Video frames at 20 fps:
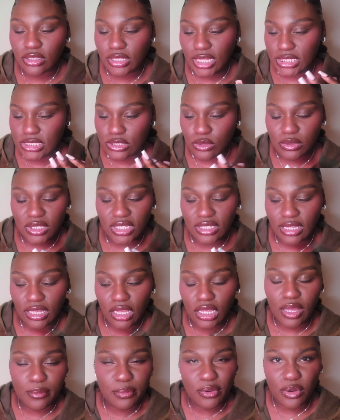It's only like
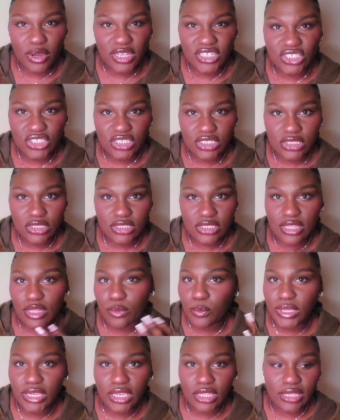a couple questions, and
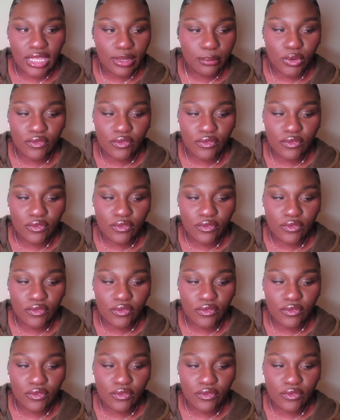then we can like